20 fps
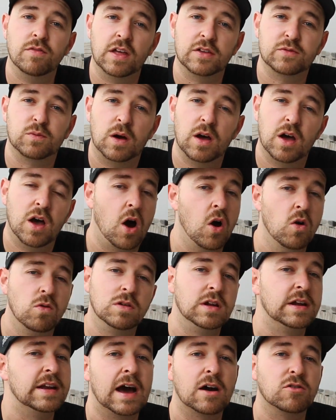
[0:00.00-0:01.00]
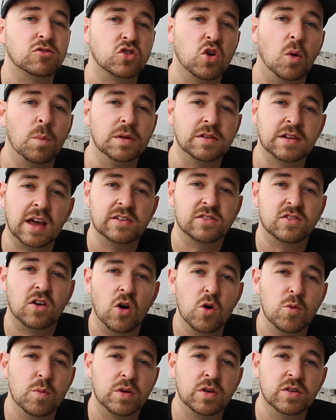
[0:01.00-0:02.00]
That's why I only now shop at
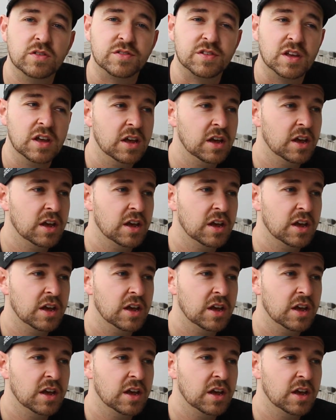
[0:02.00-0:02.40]
Tesco, because